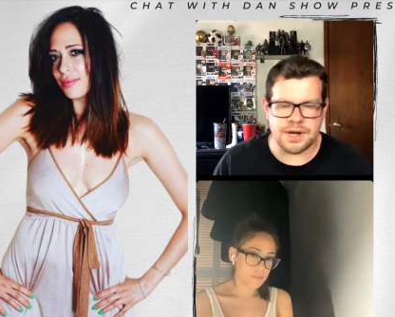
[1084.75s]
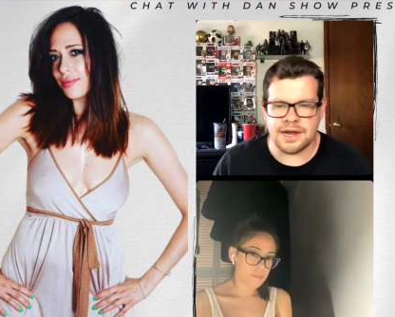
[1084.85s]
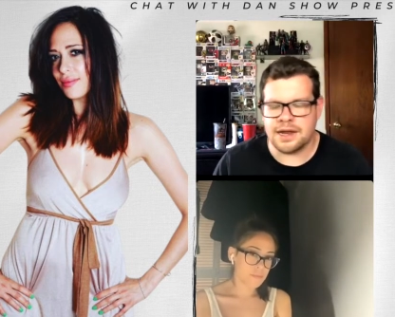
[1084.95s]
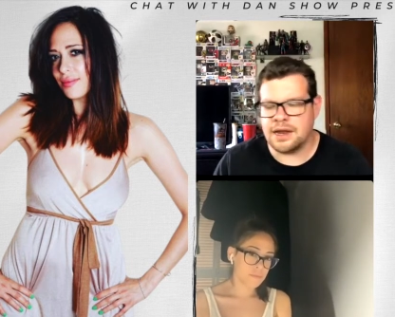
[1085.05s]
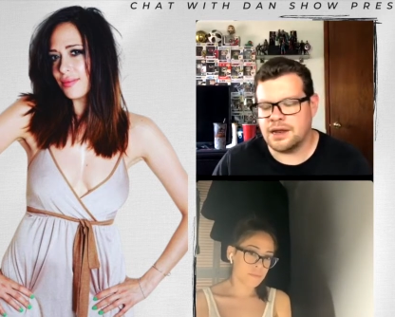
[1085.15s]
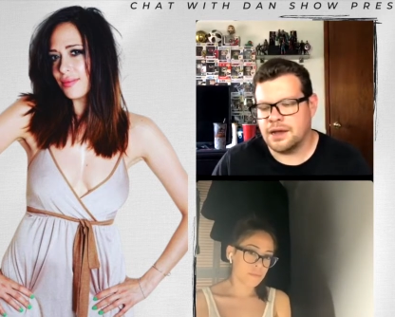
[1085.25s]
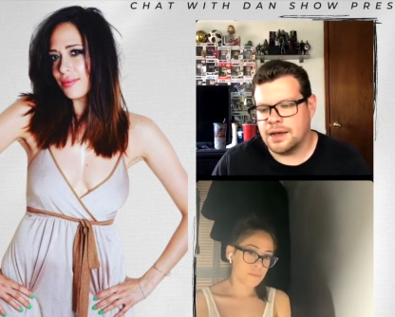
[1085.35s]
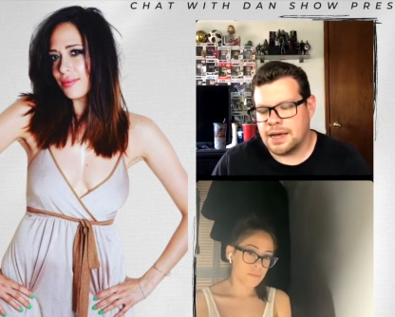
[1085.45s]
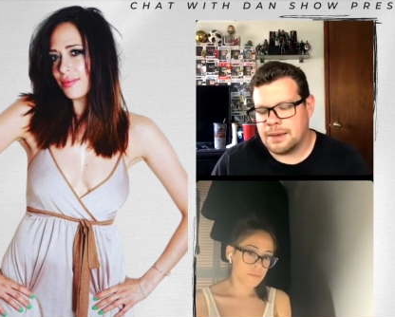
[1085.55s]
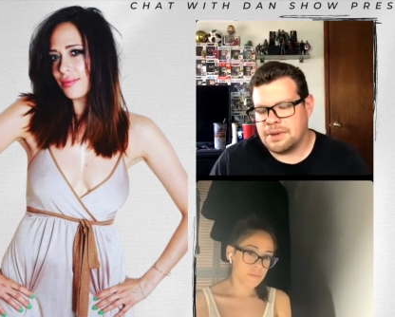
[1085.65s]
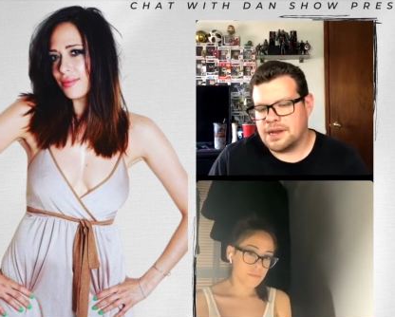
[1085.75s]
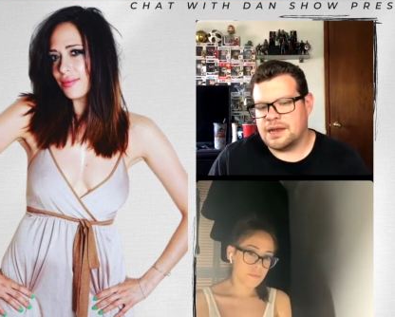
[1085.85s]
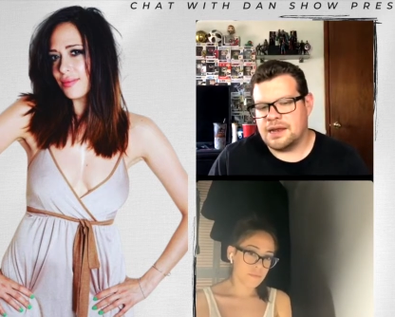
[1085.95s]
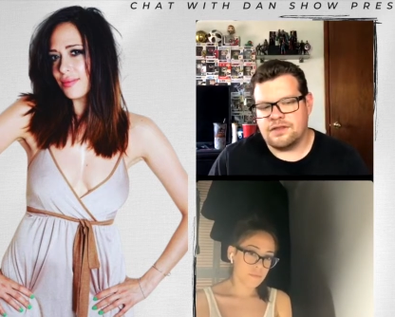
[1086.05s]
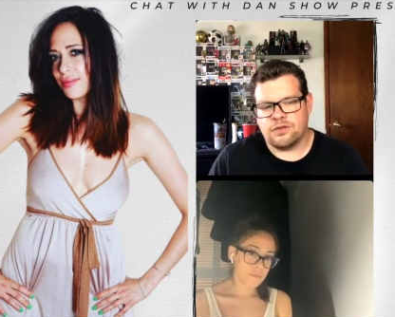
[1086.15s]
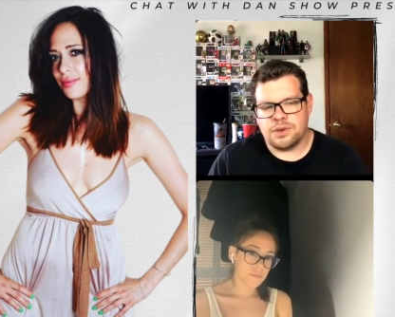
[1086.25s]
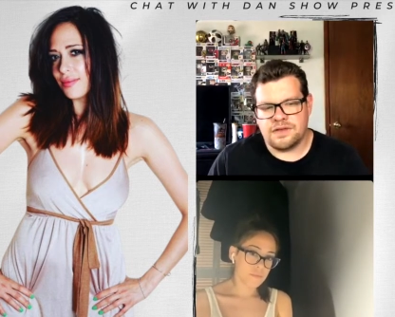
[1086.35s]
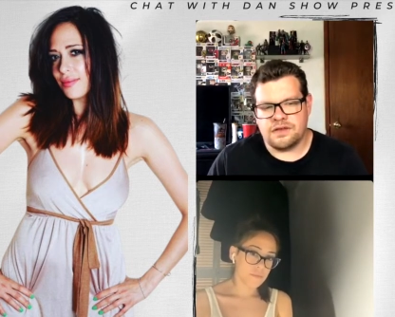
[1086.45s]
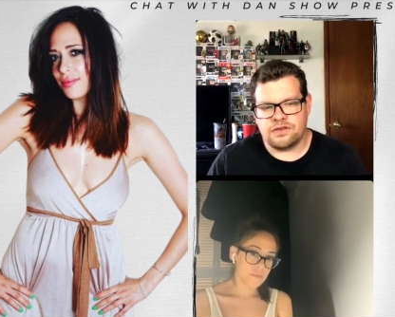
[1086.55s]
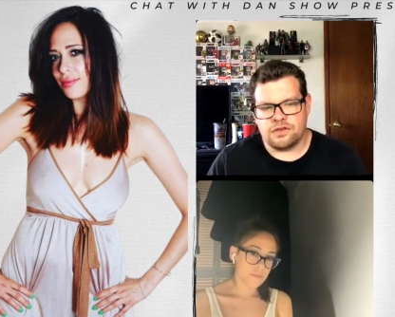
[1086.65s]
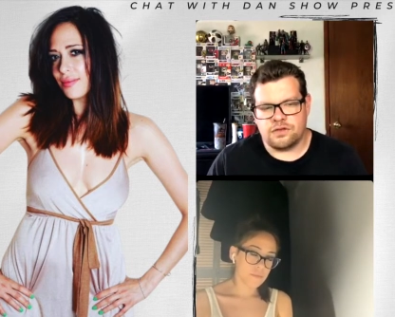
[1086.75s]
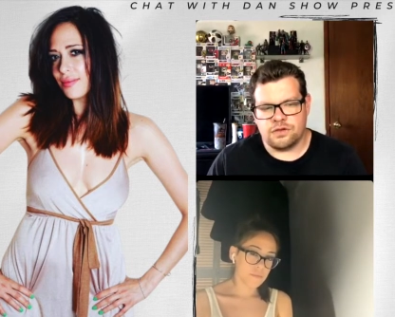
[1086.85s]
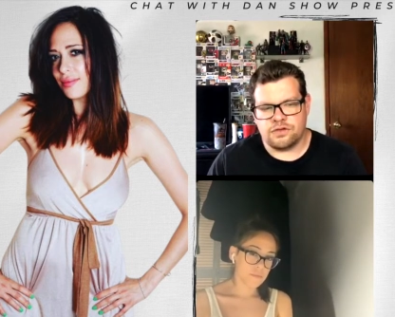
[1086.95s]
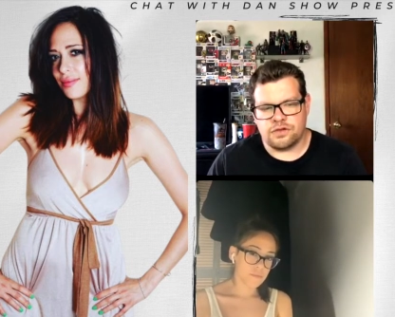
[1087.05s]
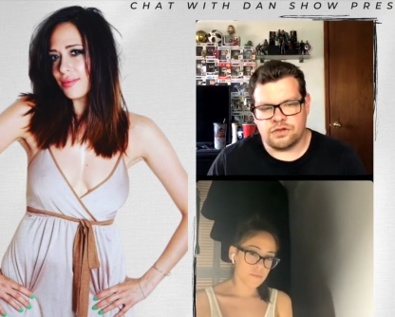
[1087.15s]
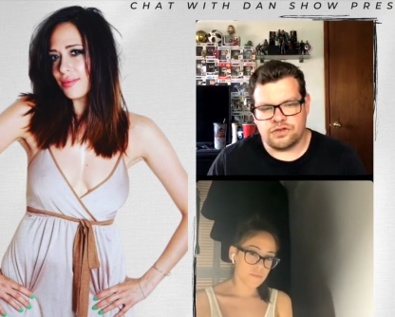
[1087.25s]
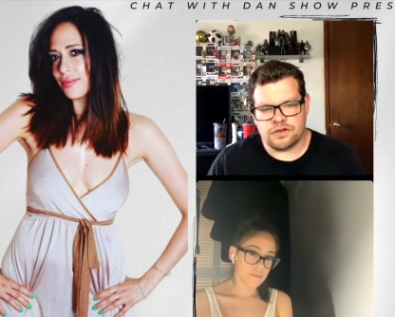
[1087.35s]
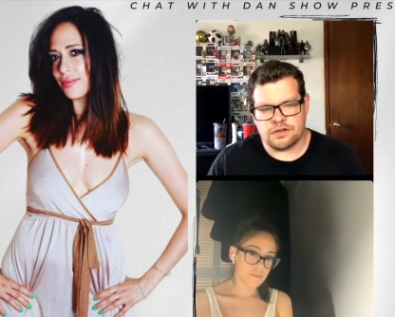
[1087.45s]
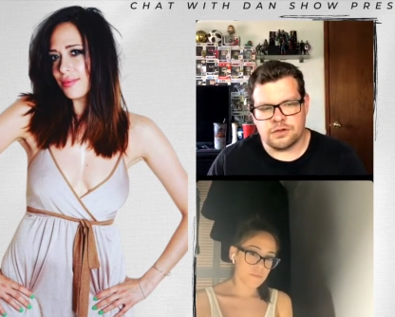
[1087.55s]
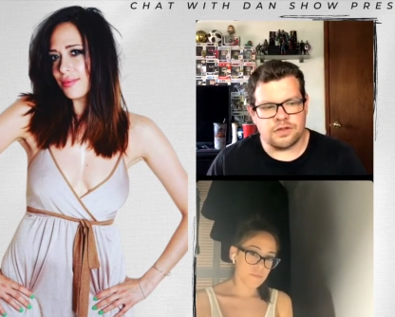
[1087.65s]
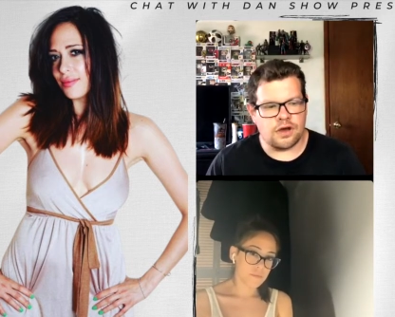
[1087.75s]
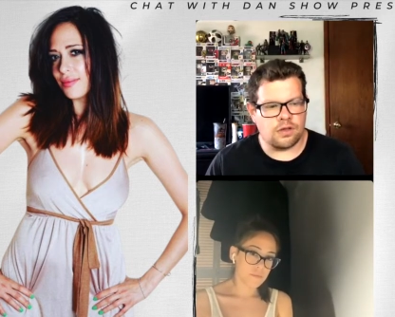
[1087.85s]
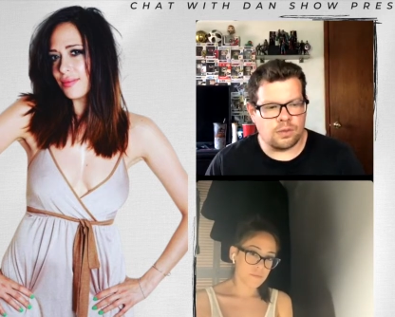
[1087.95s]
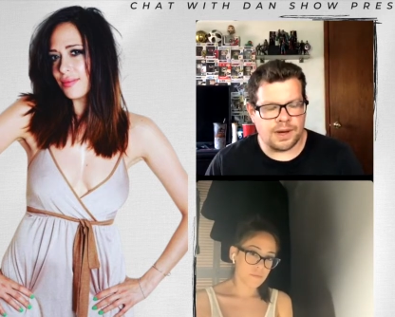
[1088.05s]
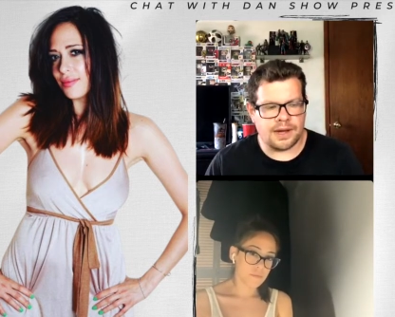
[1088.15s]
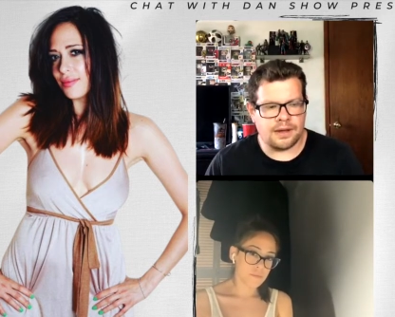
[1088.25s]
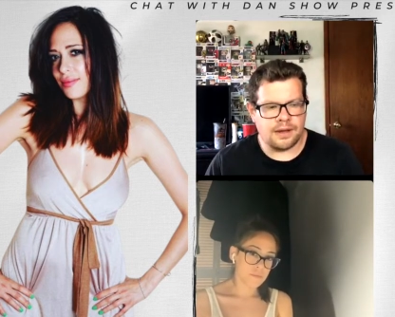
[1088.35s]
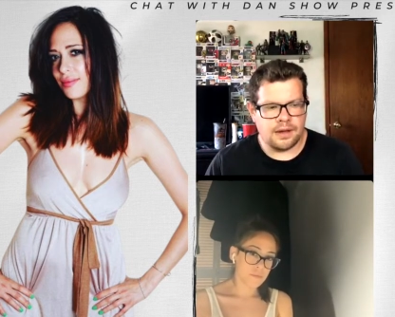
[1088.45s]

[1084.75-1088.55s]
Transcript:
Speaker 1: right? And it is so easy to just look the other way